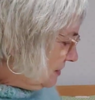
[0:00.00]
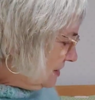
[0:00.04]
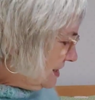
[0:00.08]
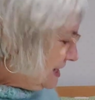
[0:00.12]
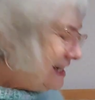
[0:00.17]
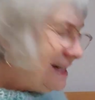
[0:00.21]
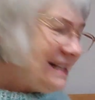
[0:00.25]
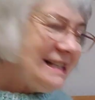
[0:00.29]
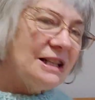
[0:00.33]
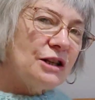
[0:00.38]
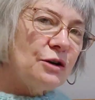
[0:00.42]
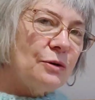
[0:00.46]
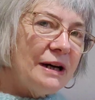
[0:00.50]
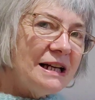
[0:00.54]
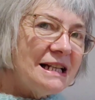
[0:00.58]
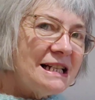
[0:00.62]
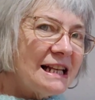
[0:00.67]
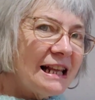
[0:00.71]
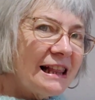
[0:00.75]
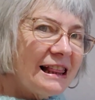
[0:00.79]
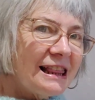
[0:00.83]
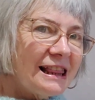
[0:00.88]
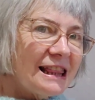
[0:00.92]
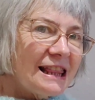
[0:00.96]
It is
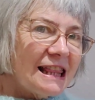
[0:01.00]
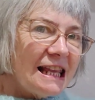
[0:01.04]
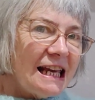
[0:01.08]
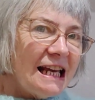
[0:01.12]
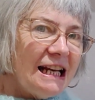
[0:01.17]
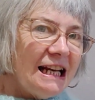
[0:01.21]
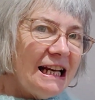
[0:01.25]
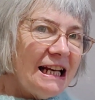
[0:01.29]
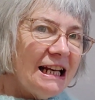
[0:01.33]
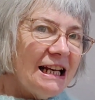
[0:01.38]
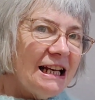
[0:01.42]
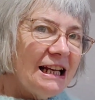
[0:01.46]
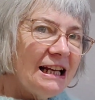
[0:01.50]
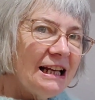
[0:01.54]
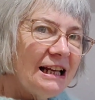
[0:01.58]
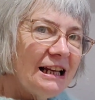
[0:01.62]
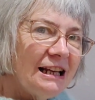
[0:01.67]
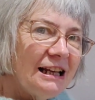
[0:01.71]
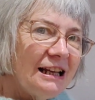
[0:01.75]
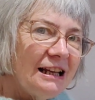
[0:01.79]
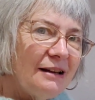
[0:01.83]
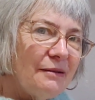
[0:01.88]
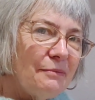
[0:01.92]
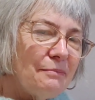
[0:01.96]
quite a thin
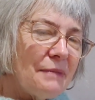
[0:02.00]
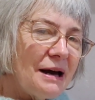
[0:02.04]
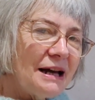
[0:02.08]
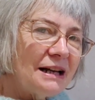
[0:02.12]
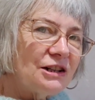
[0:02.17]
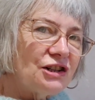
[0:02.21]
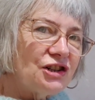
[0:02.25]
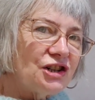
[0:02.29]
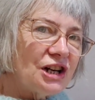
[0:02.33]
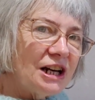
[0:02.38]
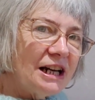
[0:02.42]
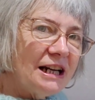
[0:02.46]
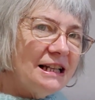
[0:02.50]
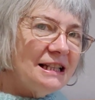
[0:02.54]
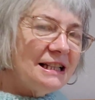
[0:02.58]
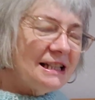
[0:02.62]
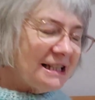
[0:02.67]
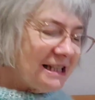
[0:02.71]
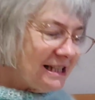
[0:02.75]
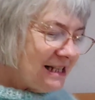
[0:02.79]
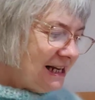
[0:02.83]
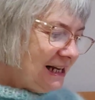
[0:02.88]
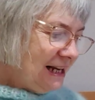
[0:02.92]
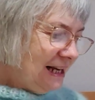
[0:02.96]

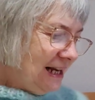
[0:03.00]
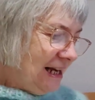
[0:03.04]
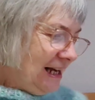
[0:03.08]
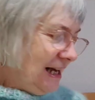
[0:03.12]
mattress